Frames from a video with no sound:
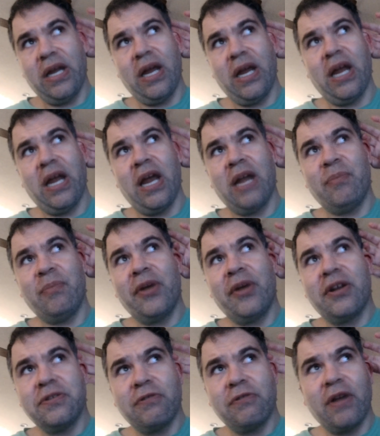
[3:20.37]
and a bigger
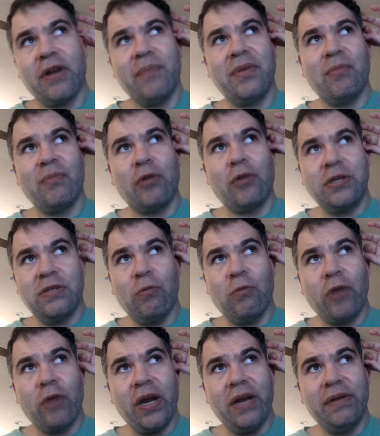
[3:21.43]
script and more
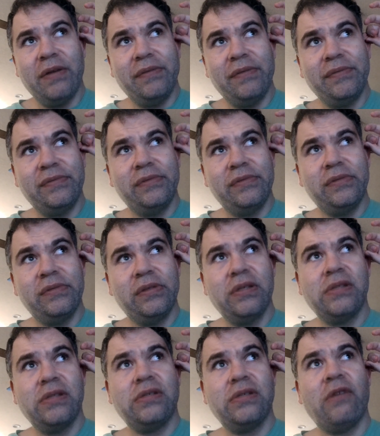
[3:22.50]
story.
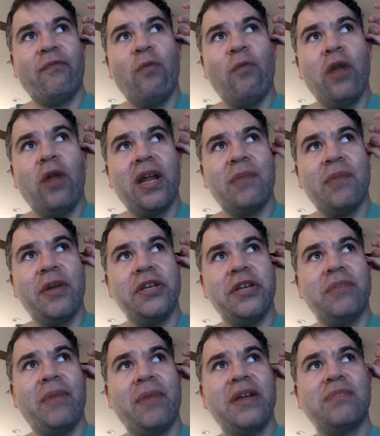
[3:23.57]
So full animation
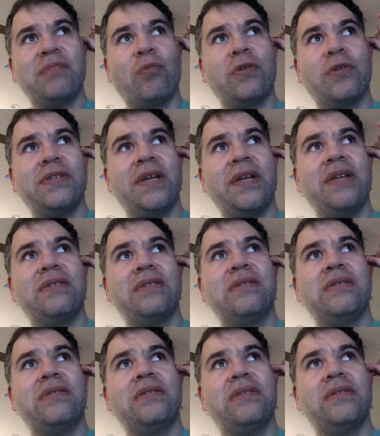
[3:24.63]
makes more sense
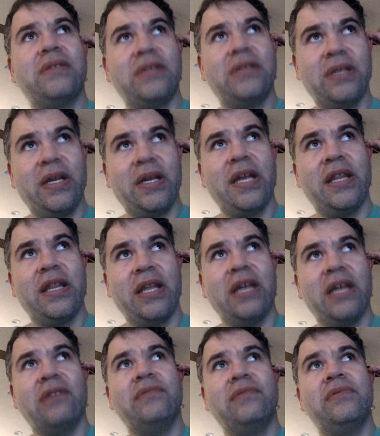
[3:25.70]
in the
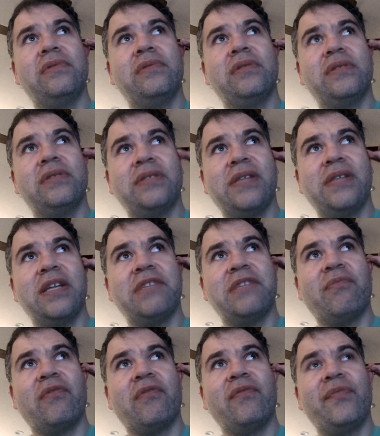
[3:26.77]
sense
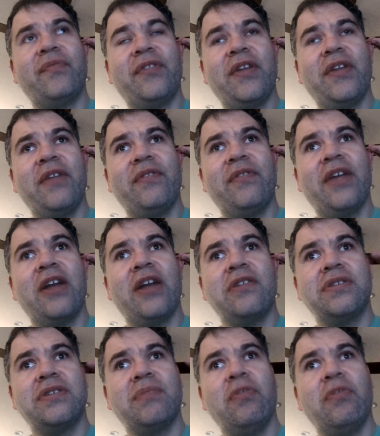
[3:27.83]
for theaters
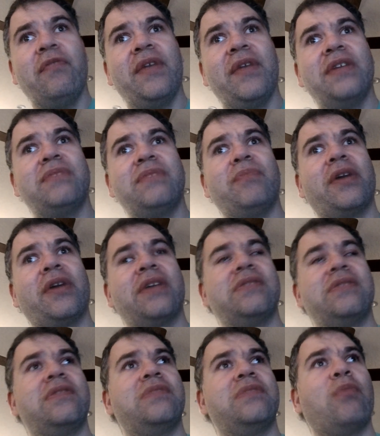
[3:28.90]
and movies because
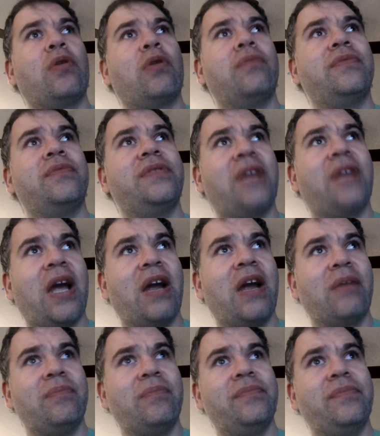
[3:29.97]
there's more time.